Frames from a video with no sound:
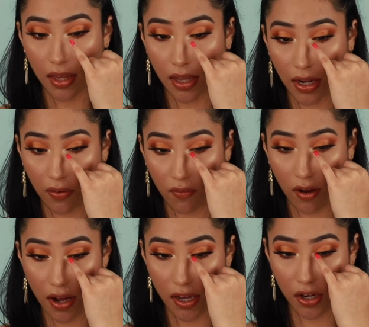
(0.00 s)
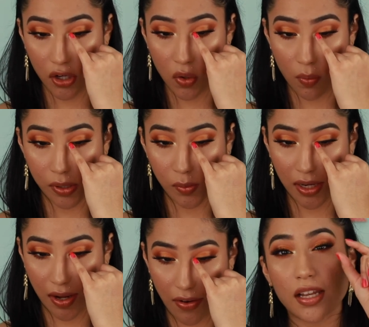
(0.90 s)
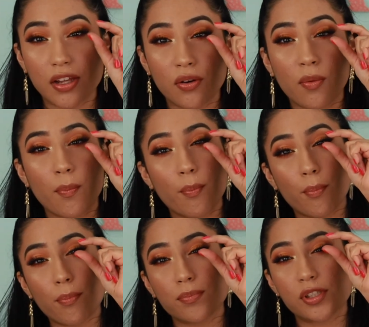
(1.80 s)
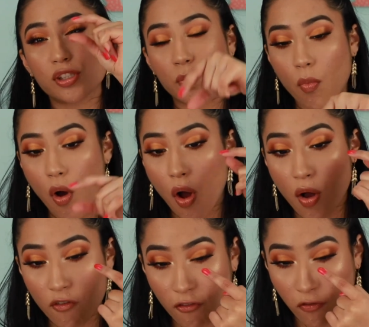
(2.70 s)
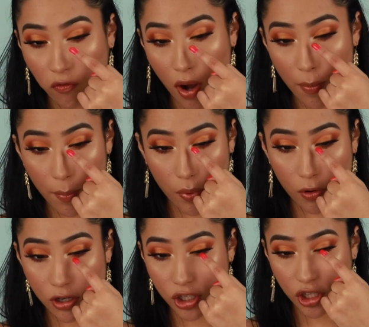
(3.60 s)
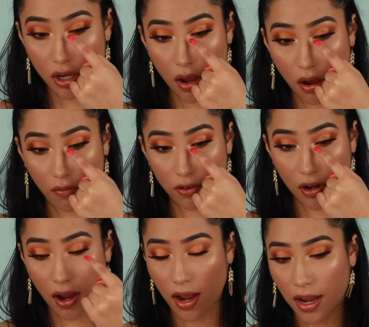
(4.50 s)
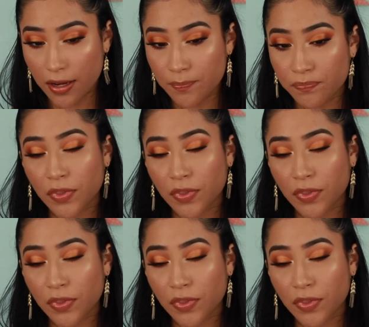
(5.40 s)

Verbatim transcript: Like right here, you always want to have a little small front portion of your eye.